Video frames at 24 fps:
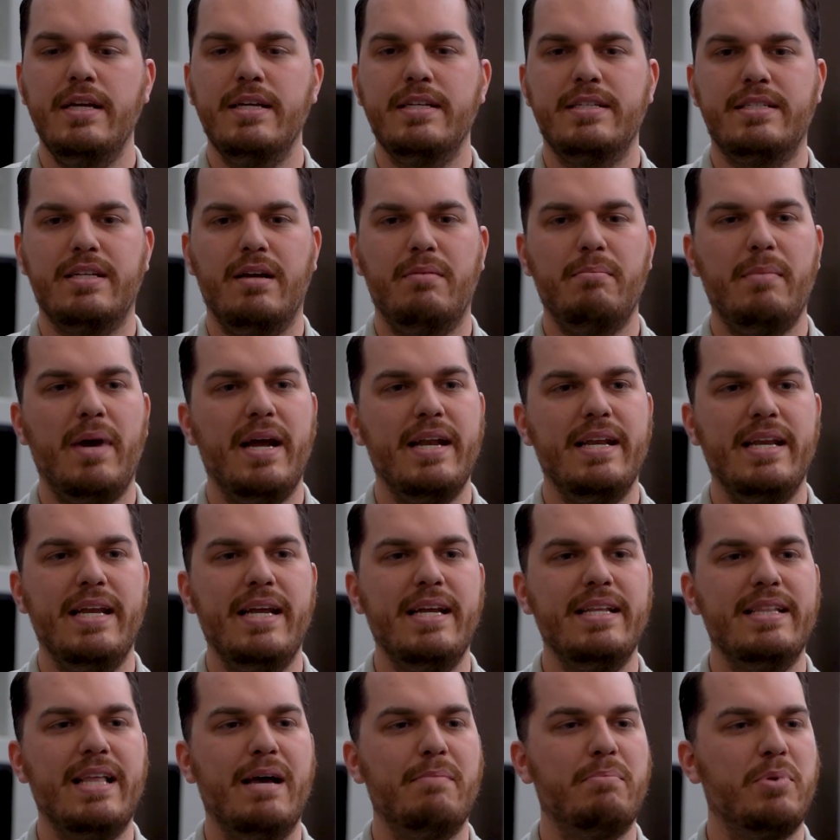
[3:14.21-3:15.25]
Some might
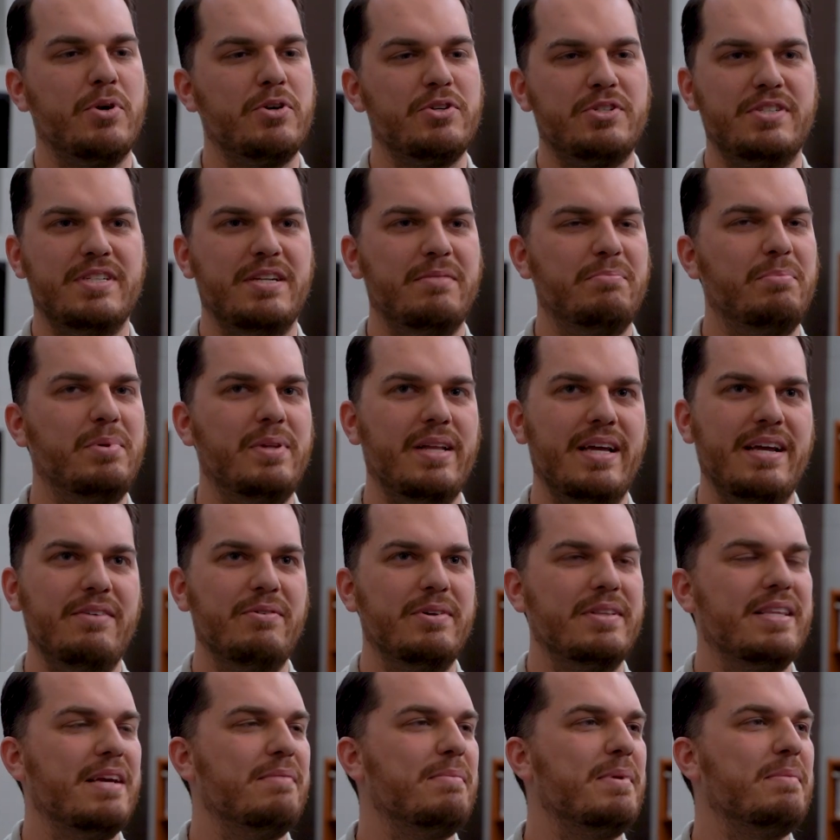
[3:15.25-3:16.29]
need that person to play
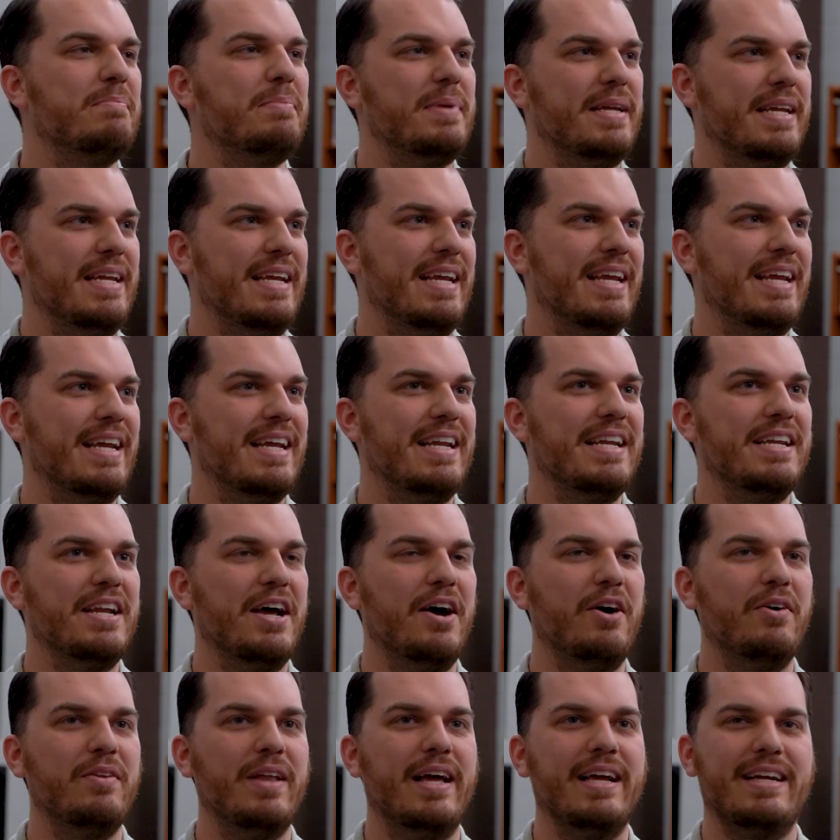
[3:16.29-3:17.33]
with them in PE and
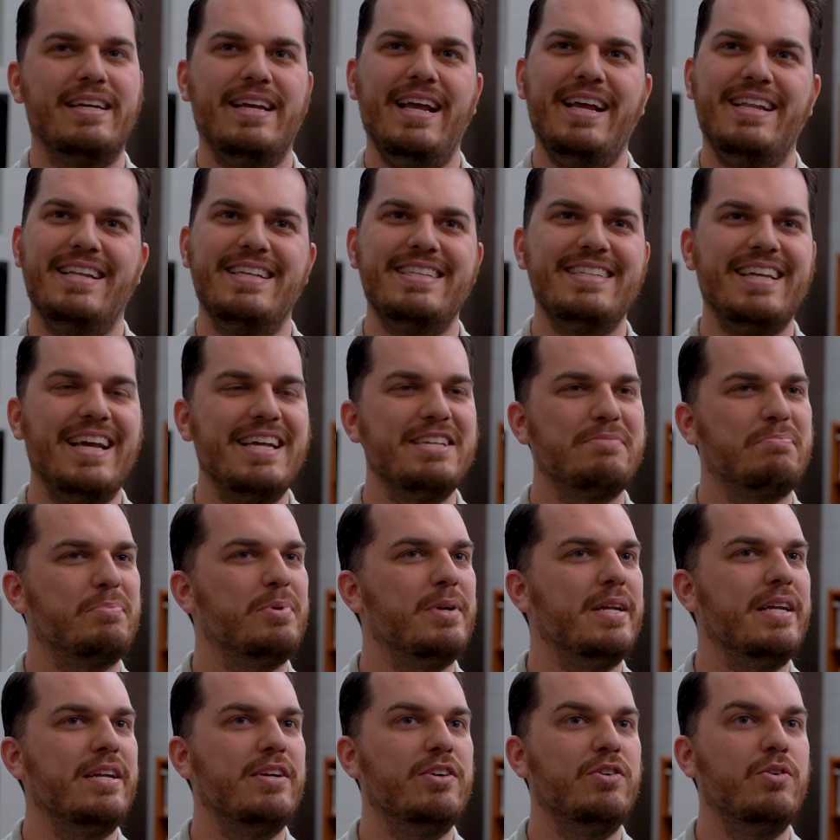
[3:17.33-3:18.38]
know, like, hey, this guy's
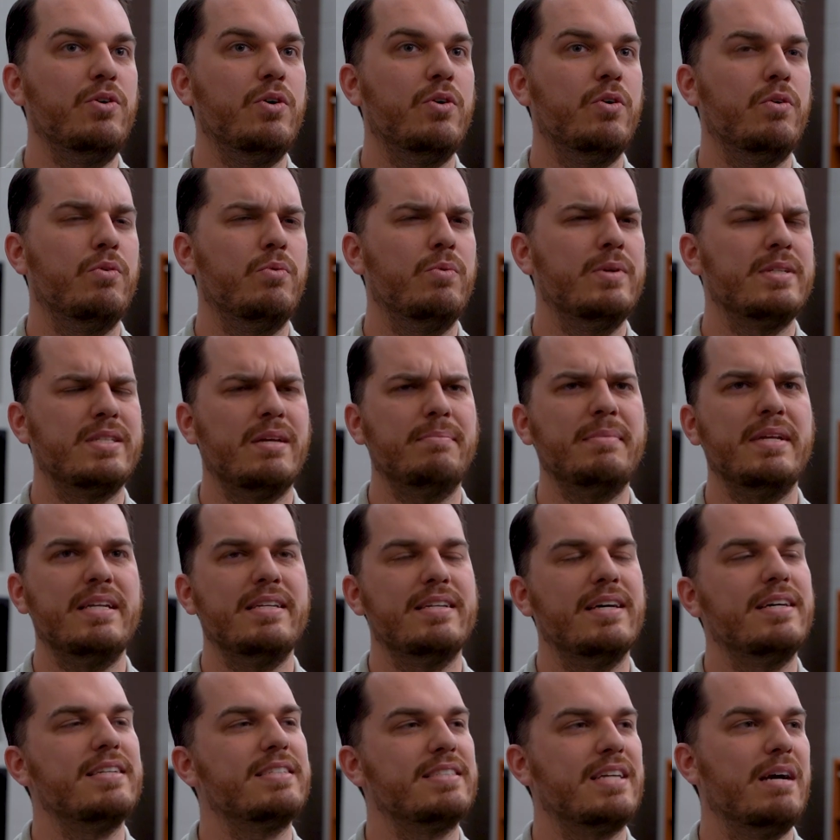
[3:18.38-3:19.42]
pretty cool. When something
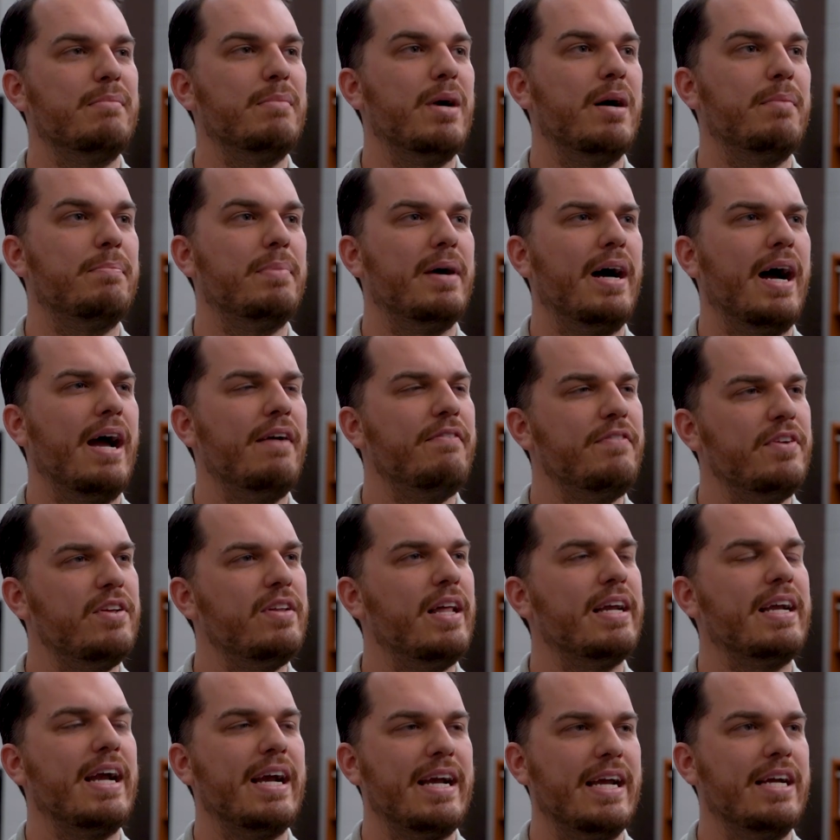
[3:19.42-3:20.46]
does come up, I feel
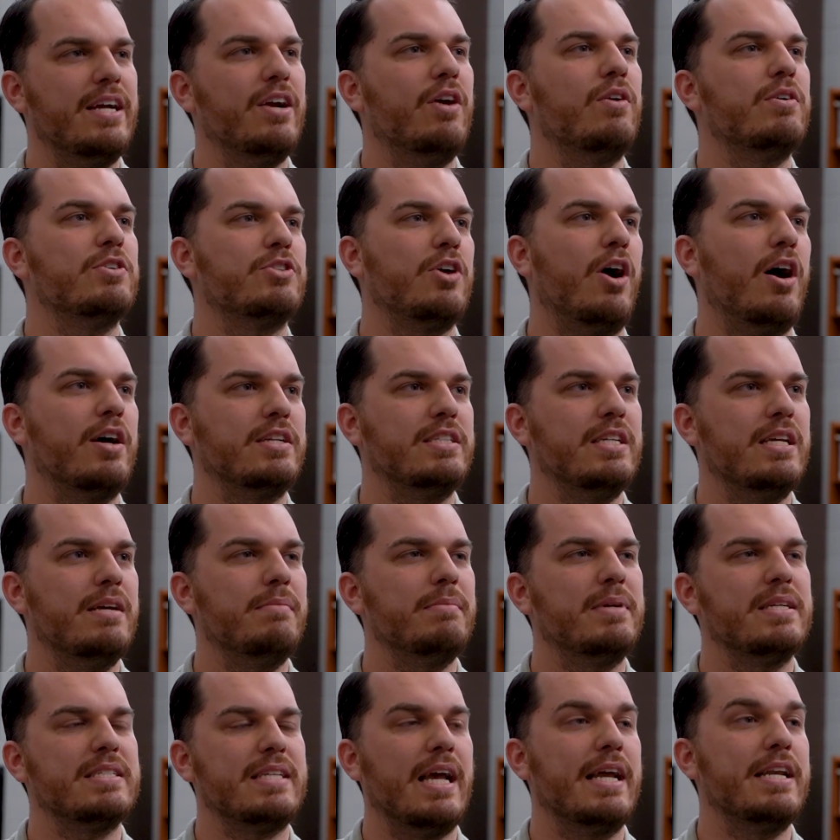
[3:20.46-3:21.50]
like I can go and talk to him
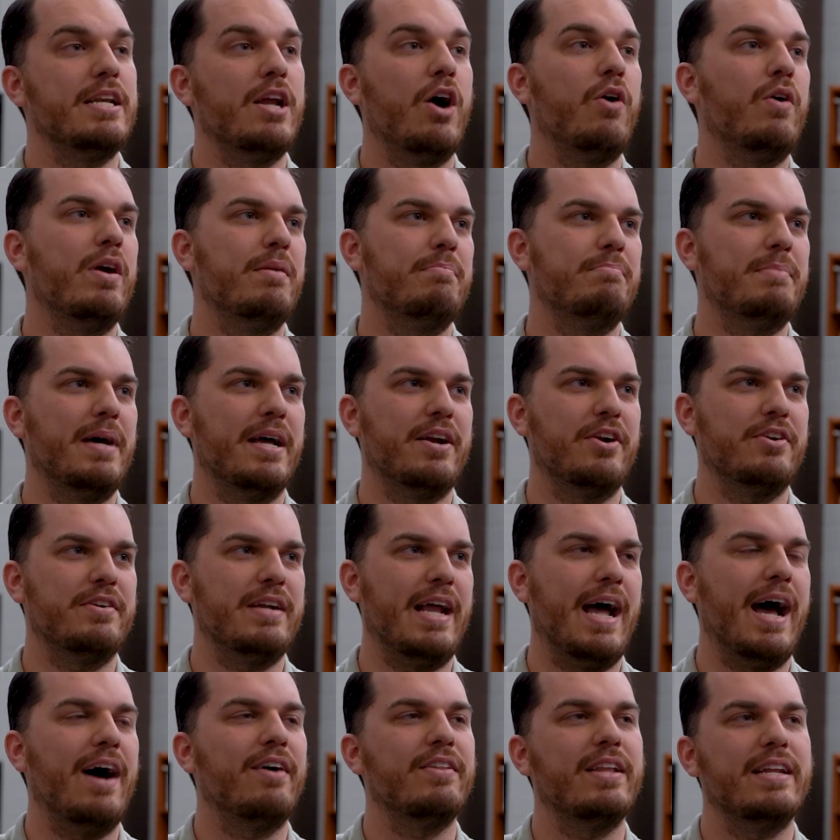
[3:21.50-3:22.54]
because I know him better
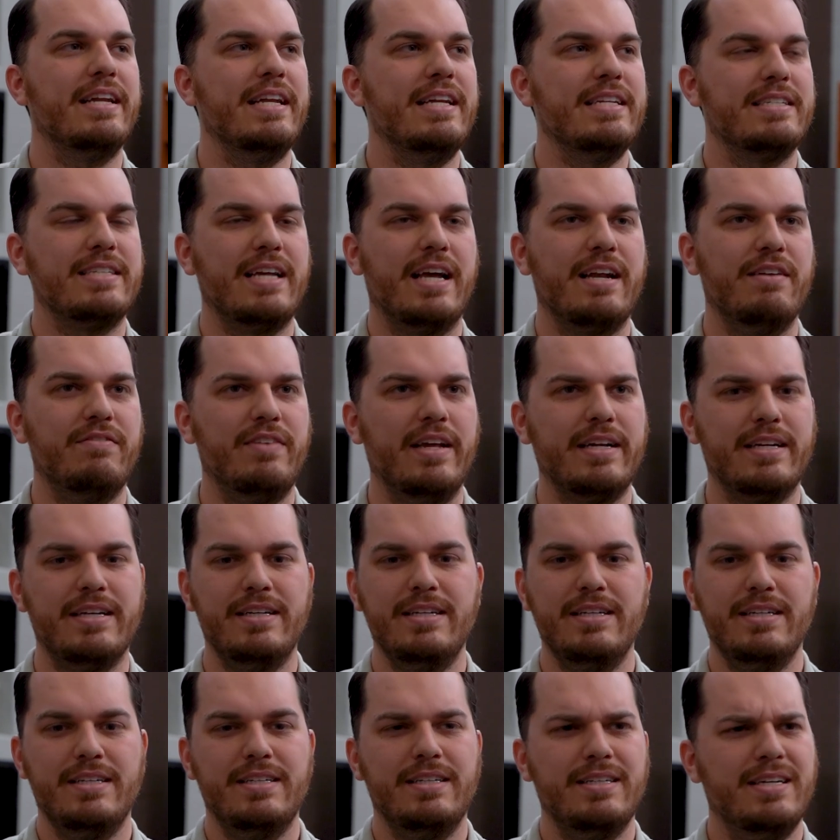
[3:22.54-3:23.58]
now, that he's kind of like
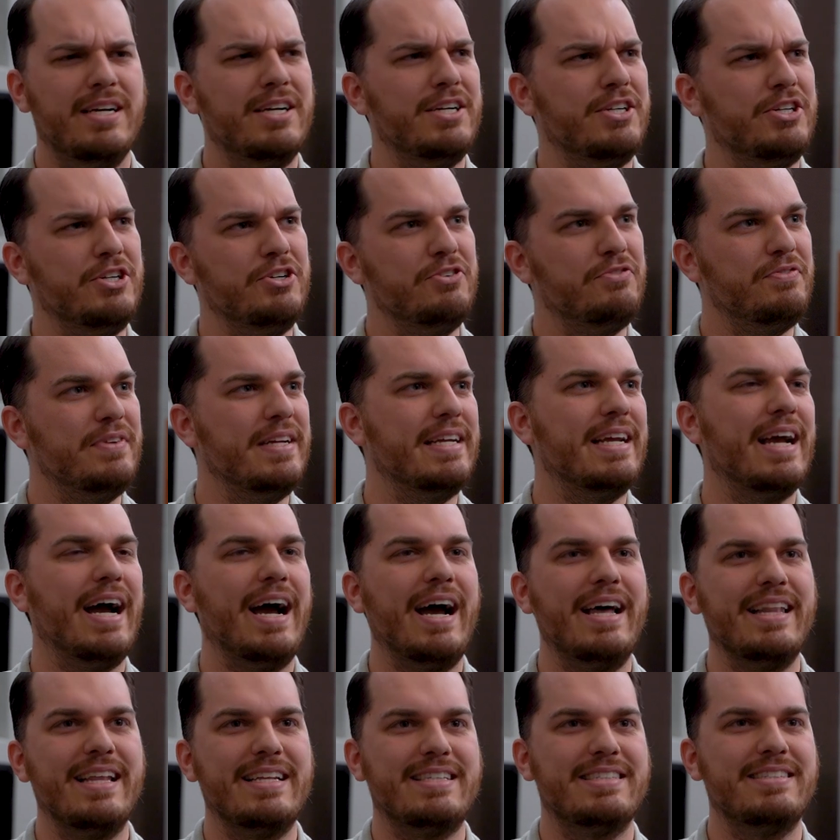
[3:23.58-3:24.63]
a goofy
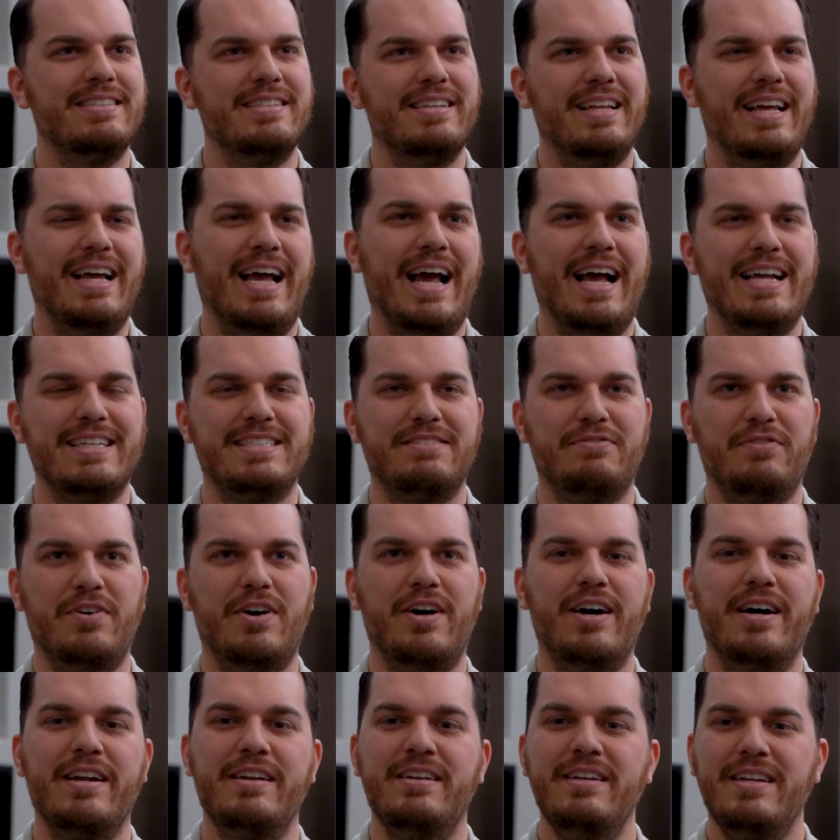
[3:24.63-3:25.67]
guy that has
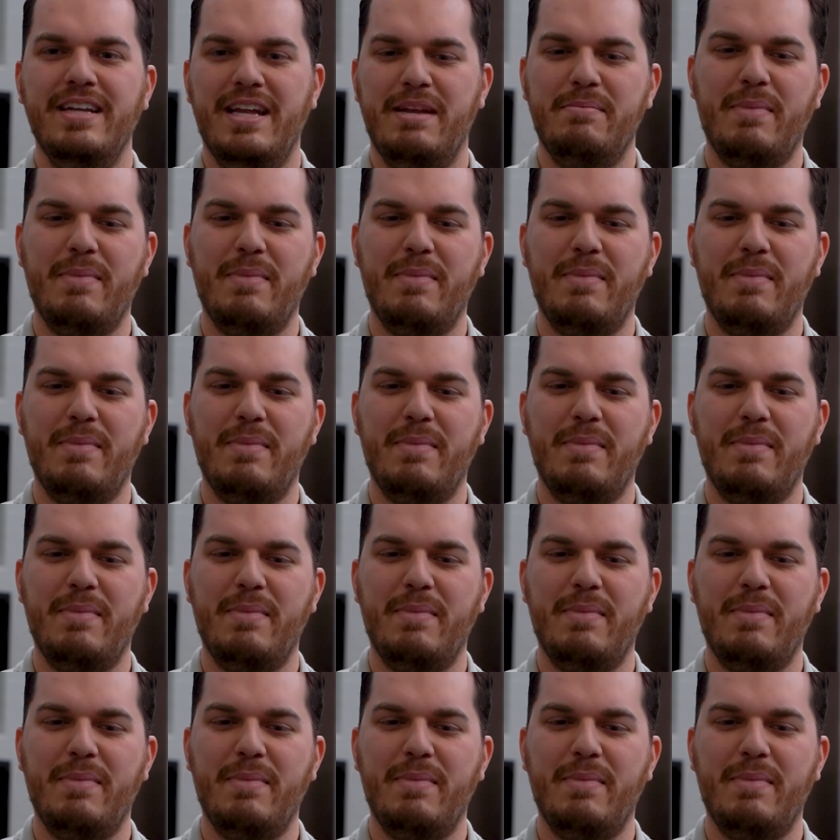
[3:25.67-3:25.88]
fun.